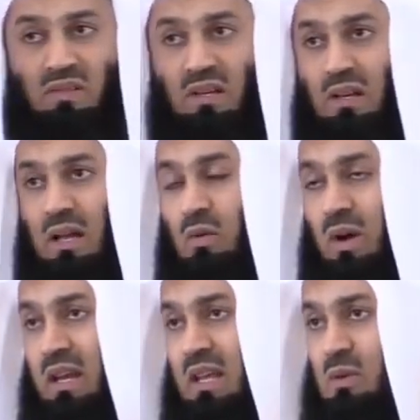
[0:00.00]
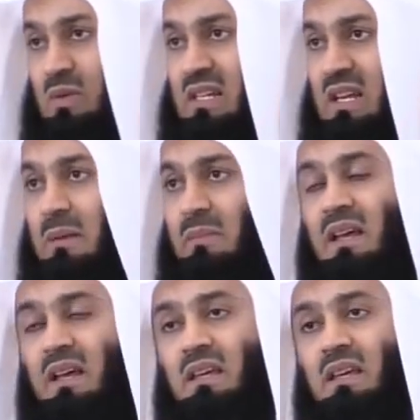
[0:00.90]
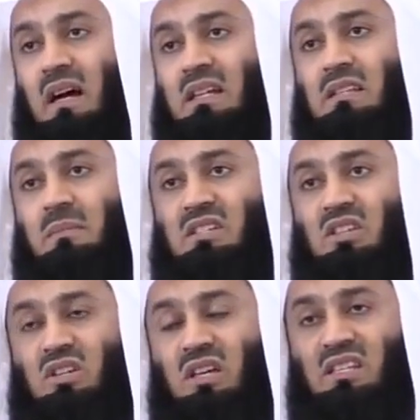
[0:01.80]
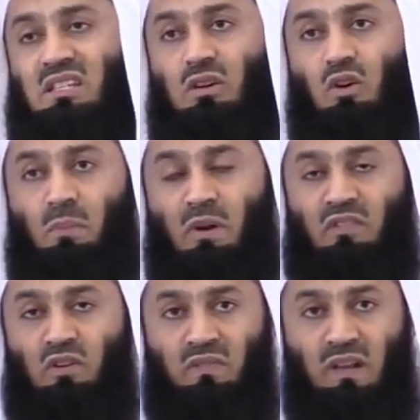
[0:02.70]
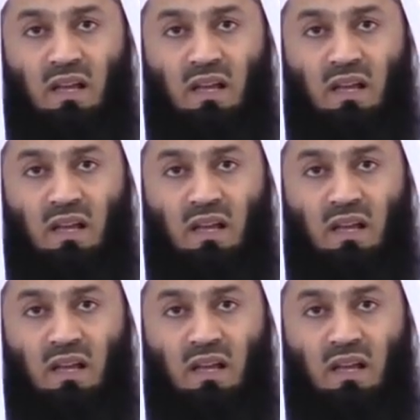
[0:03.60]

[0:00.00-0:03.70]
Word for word: sallallahu alayhi wasallam, he asked the messenger, he said, O Prophet of